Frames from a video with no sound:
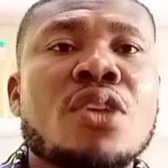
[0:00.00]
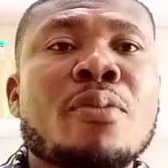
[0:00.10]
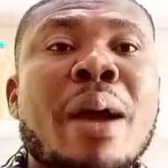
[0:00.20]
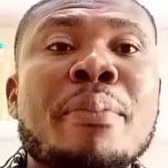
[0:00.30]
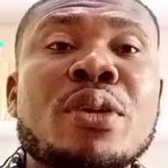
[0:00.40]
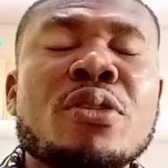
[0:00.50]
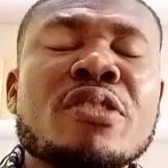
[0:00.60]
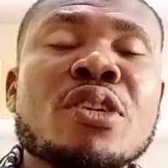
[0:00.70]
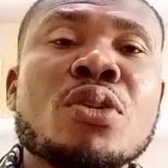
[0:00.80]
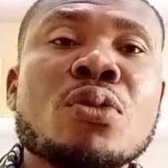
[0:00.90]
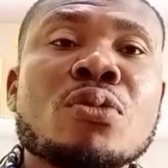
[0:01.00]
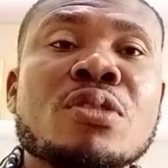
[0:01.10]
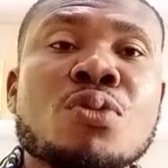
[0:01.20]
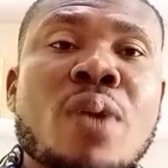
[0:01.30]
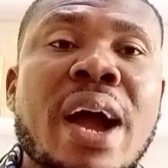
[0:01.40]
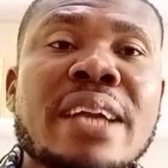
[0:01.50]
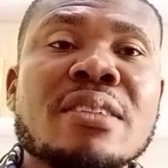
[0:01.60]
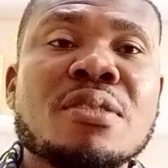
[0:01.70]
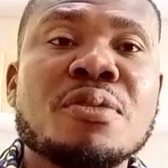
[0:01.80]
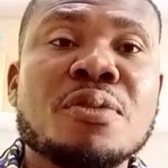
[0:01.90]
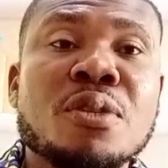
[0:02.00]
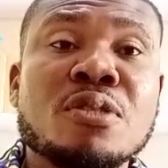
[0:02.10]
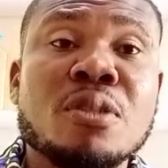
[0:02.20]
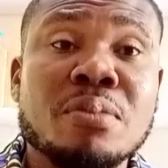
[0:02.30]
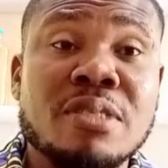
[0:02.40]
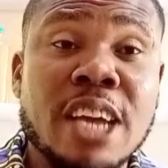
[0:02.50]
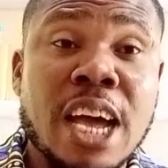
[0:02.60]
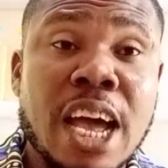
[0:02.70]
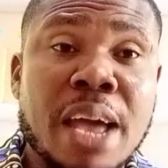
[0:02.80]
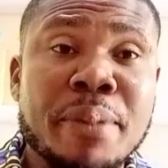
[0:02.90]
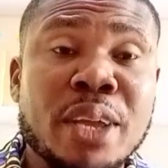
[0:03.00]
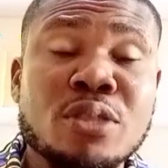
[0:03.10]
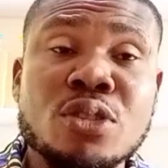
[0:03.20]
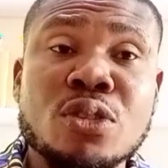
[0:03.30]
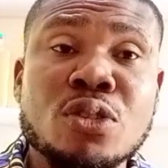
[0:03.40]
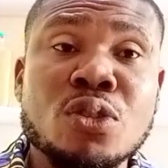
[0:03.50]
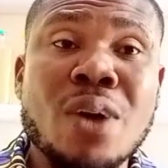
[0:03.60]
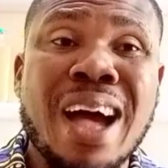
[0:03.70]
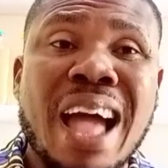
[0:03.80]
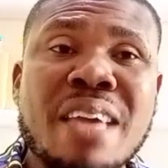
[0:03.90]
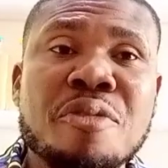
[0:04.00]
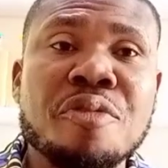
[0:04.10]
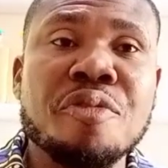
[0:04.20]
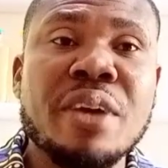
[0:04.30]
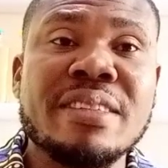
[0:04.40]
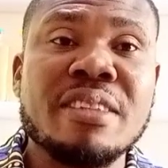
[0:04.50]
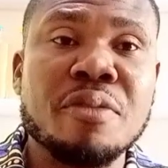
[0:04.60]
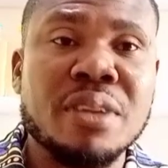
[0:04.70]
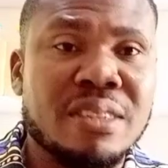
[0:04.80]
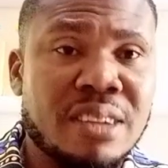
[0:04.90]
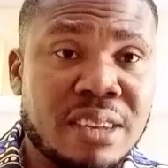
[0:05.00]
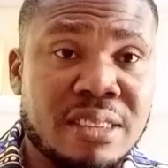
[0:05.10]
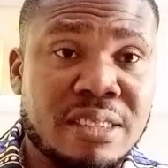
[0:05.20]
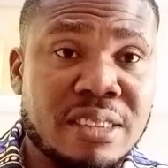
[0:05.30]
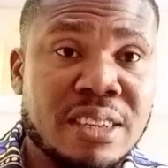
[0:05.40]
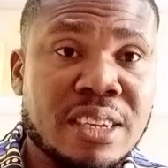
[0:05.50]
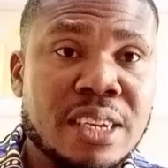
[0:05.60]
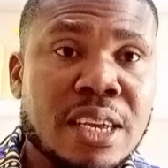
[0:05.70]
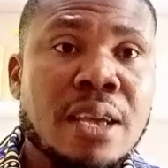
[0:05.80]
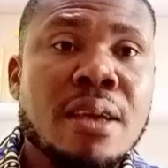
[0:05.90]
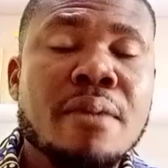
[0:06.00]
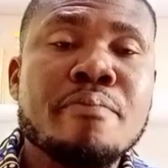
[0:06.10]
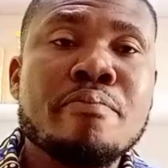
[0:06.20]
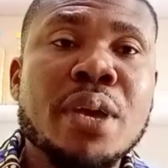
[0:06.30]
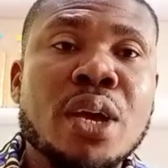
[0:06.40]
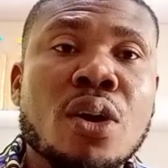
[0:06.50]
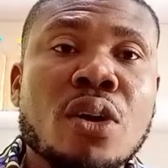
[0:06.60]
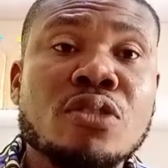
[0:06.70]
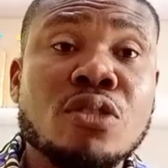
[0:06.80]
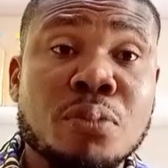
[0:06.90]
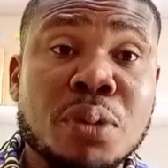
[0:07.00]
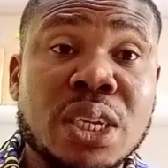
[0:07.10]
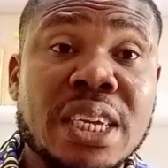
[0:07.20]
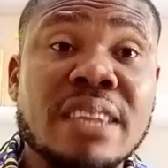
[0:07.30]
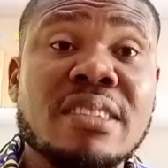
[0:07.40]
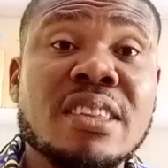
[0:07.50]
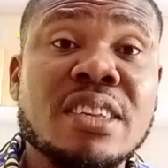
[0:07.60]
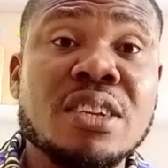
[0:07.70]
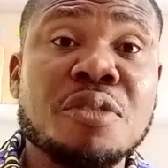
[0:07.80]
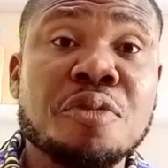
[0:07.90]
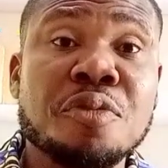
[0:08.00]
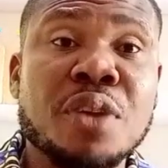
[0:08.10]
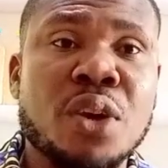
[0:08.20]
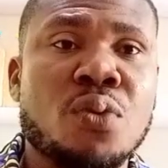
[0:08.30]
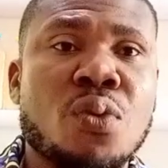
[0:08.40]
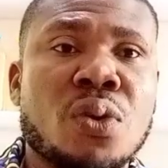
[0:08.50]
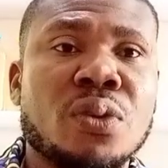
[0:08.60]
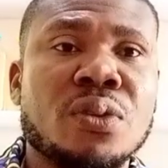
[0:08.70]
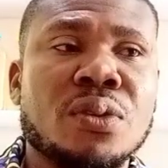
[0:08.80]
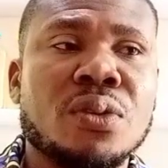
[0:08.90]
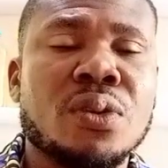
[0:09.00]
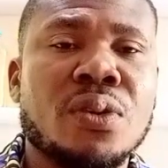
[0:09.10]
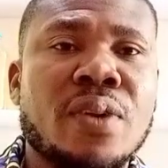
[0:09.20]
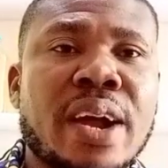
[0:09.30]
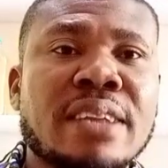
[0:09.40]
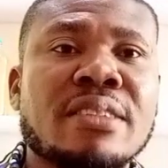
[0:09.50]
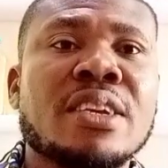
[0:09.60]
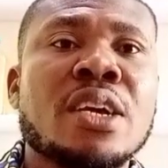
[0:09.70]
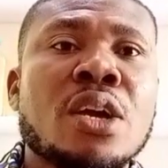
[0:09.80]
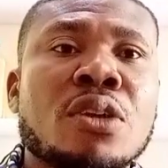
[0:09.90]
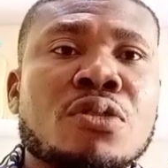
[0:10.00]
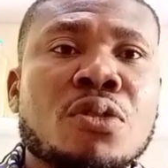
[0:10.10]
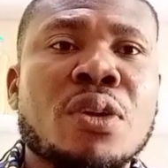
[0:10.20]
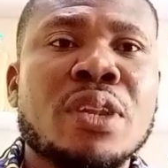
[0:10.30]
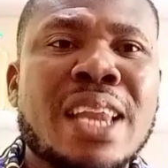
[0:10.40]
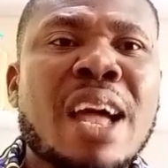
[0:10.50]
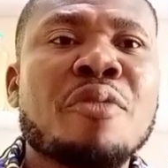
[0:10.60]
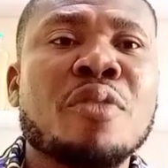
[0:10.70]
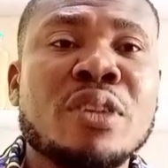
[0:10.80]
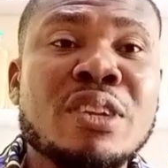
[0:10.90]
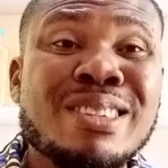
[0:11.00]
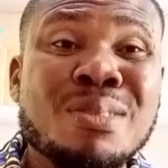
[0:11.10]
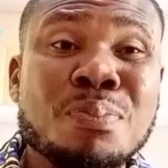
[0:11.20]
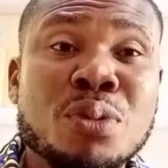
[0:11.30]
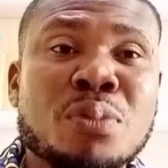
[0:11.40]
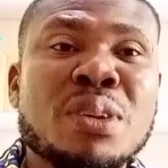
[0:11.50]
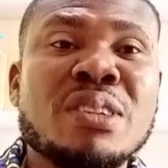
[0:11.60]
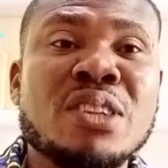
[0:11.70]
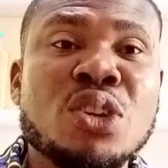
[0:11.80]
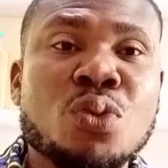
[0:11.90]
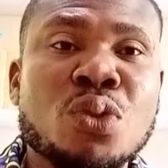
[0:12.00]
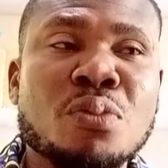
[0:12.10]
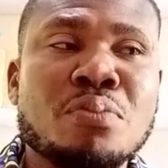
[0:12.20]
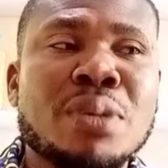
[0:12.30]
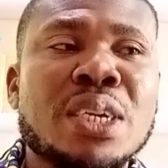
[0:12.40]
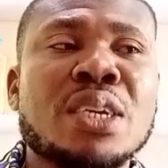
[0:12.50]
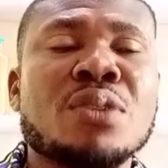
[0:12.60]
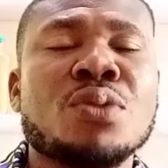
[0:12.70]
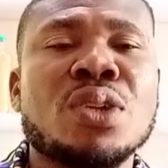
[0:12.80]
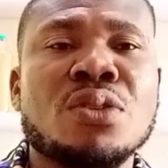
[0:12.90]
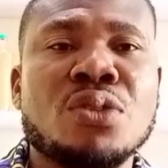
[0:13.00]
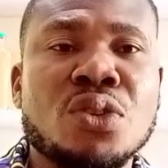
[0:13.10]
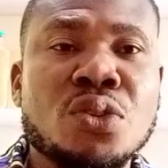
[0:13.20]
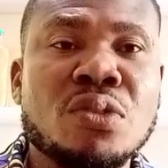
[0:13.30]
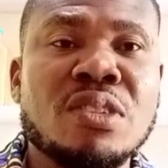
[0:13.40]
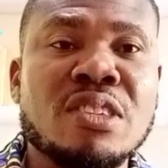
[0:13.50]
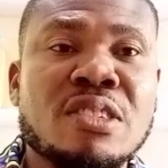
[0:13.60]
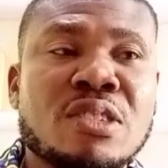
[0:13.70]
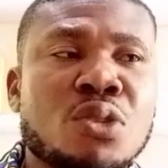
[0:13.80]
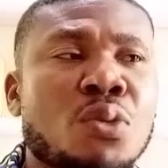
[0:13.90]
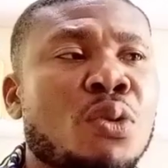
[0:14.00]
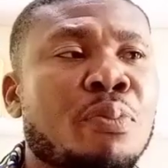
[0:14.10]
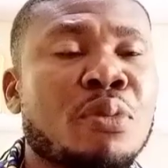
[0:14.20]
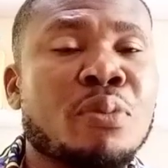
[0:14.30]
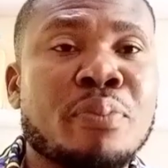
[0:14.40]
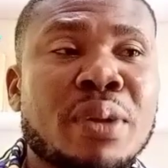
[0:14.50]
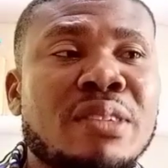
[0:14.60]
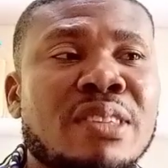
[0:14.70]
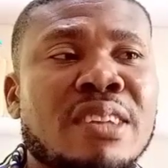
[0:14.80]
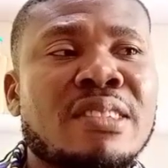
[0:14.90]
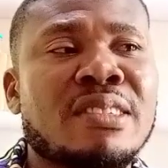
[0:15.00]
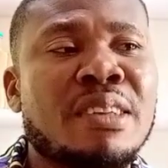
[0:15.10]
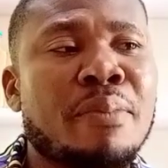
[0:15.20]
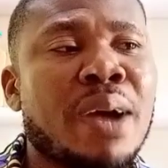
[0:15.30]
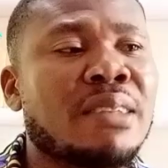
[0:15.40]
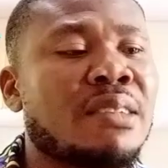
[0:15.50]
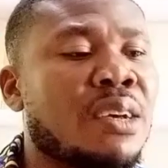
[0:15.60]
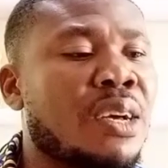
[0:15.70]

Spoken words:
you might be using GLUTA white for some time and you don't know how effective it is, because you'll be getting the fake one. Alright, so now for this PROMIXing you want to make, when you use this, you want to PROMIX this. Is about